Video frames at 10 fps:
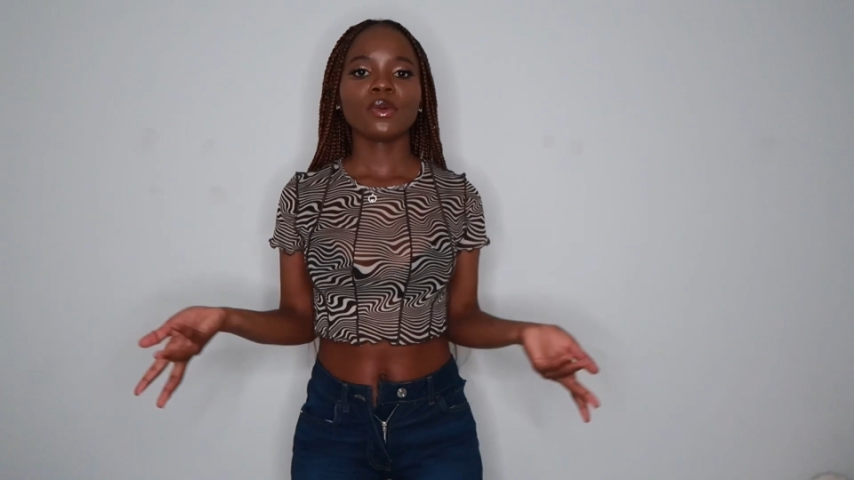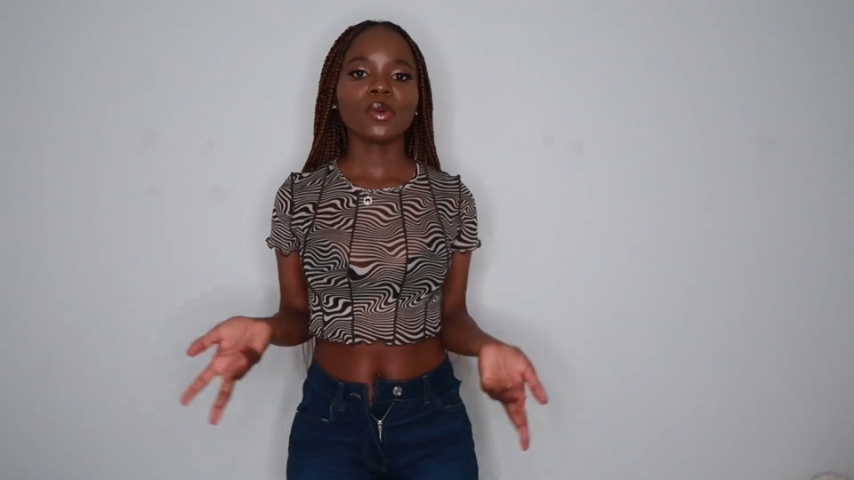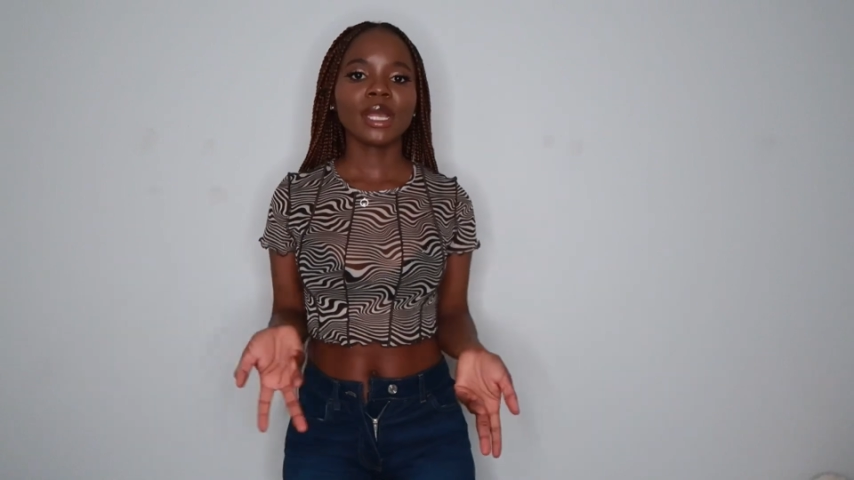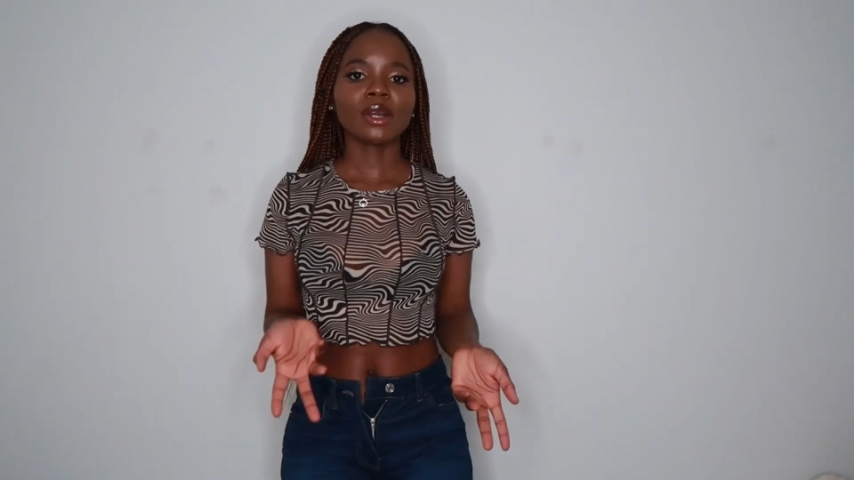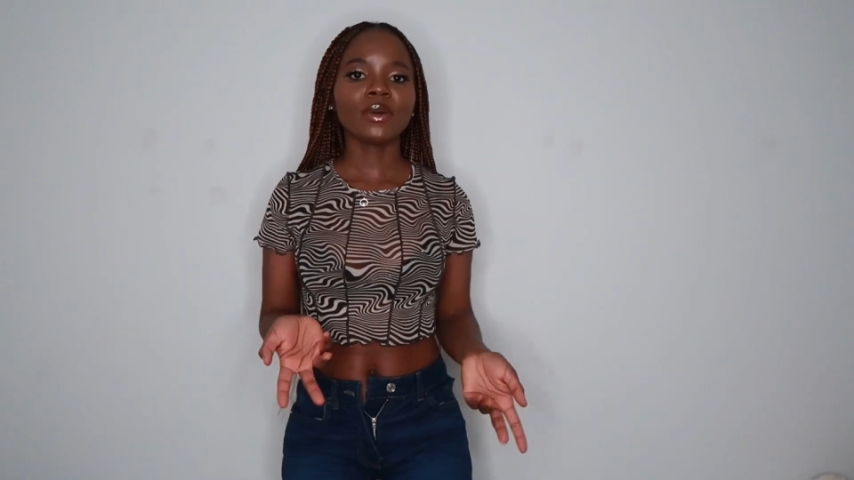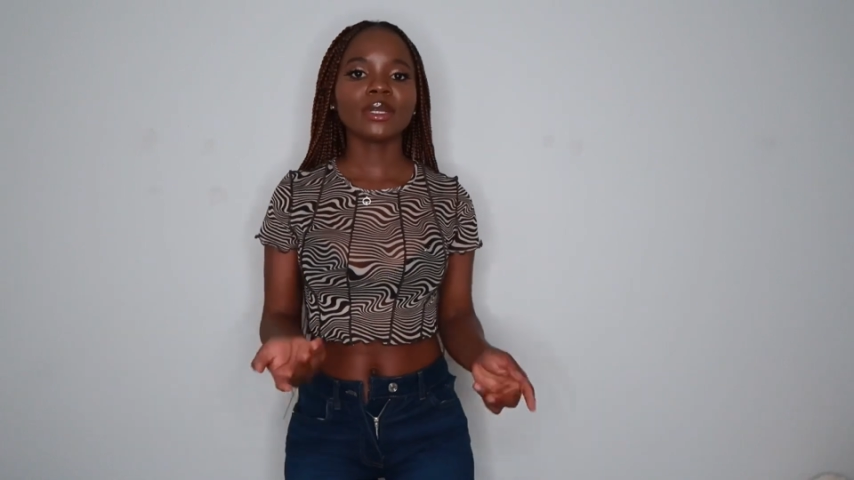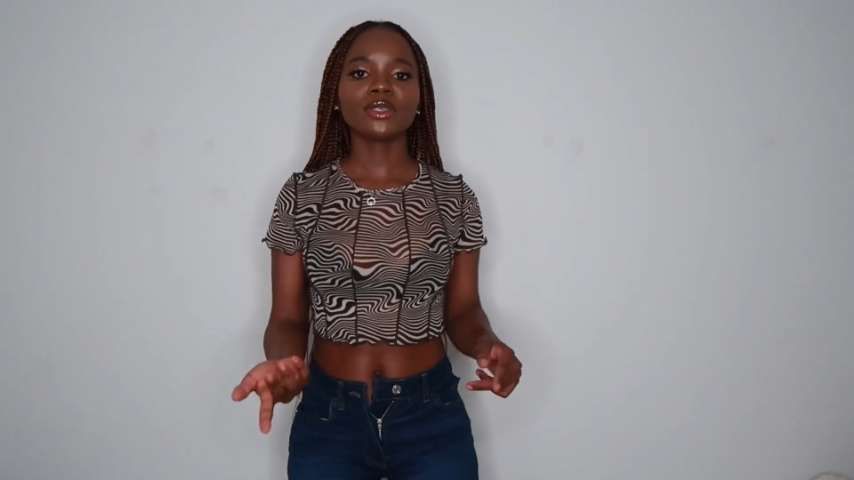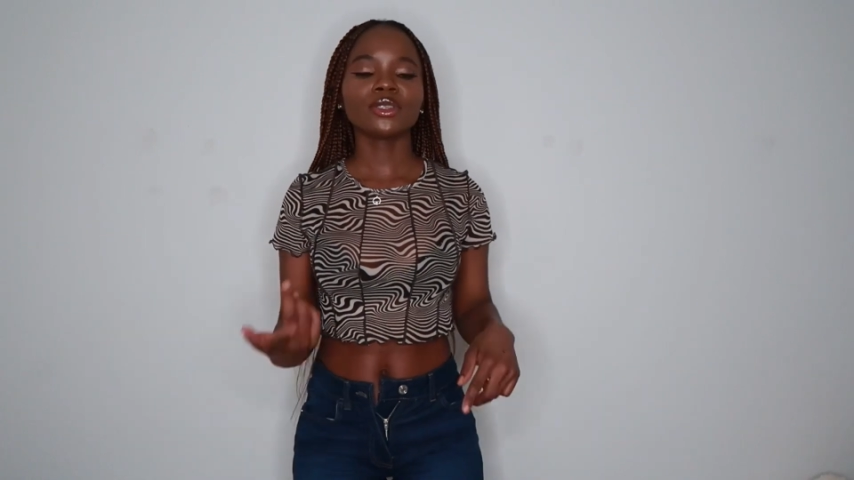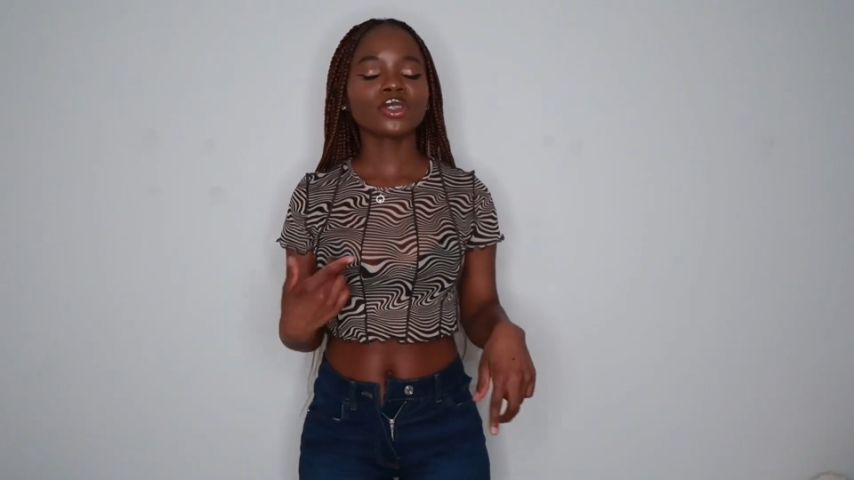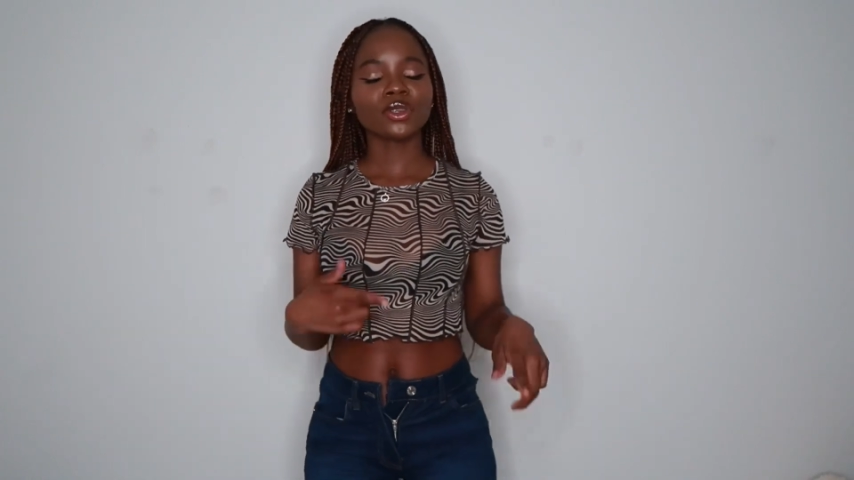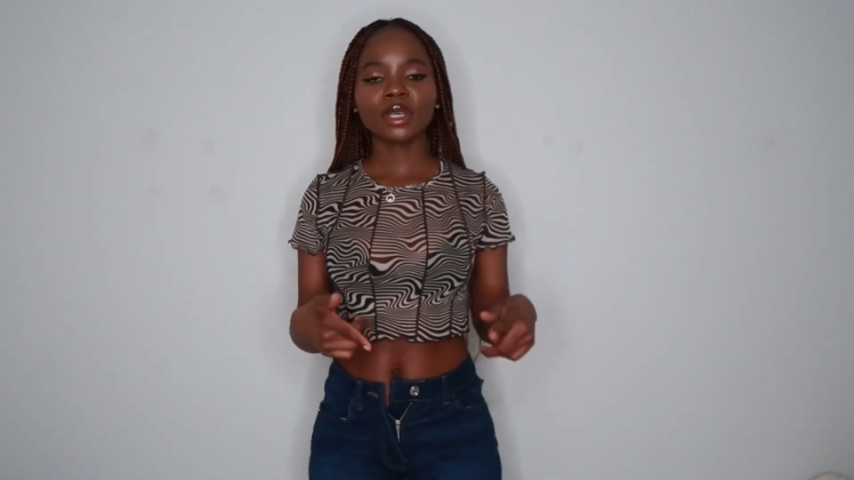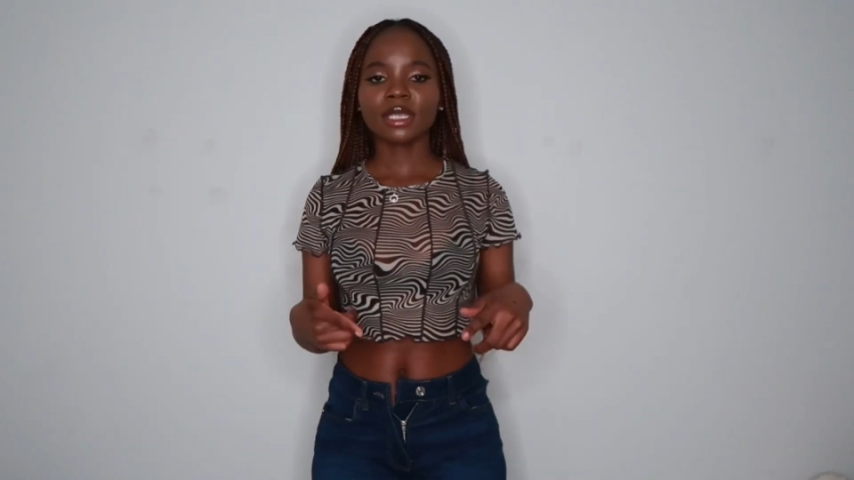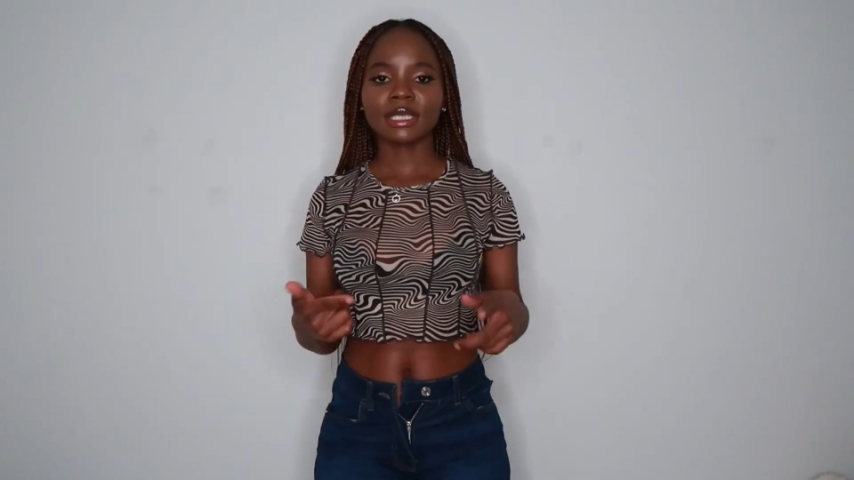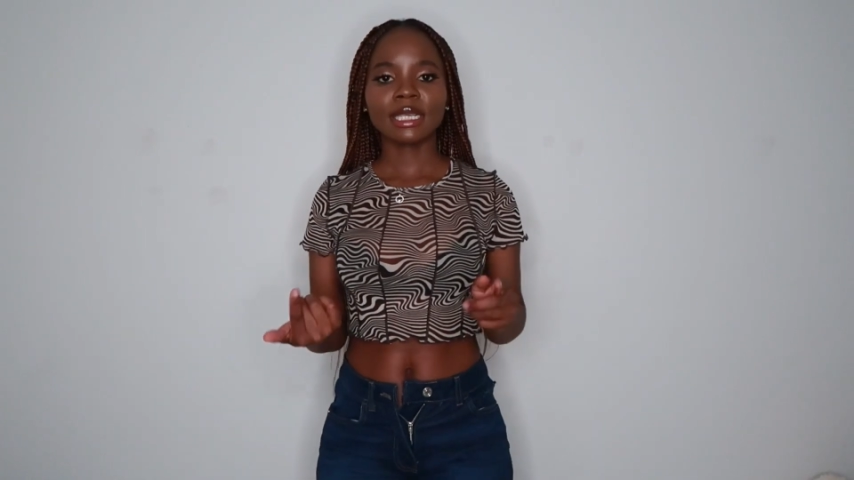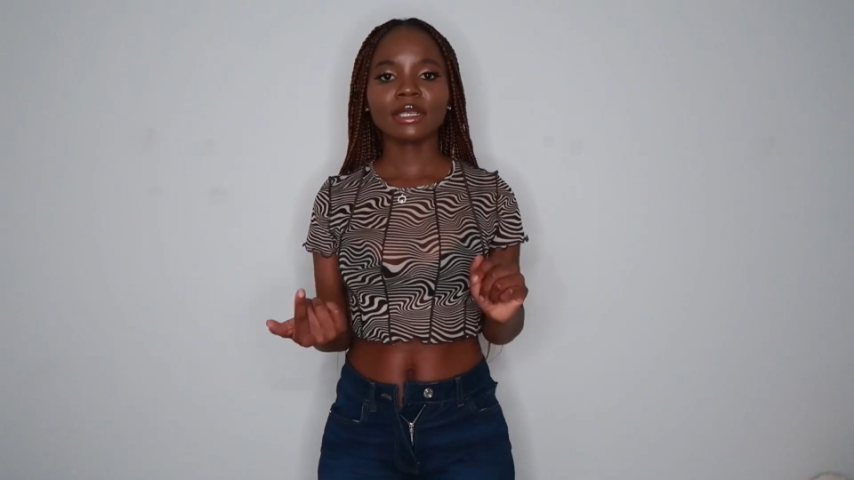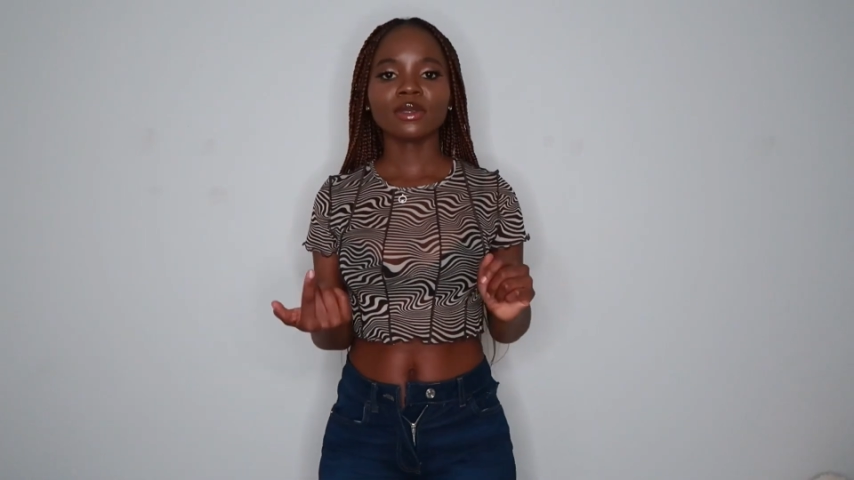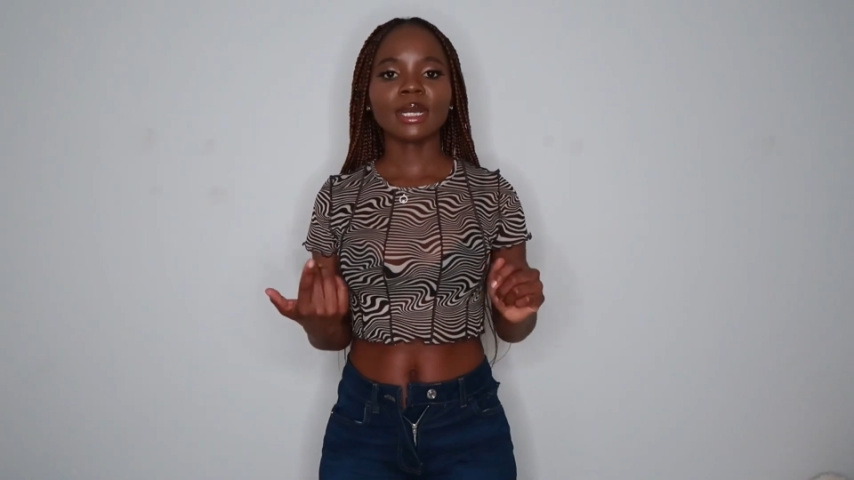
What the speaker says: We are going to draw the circle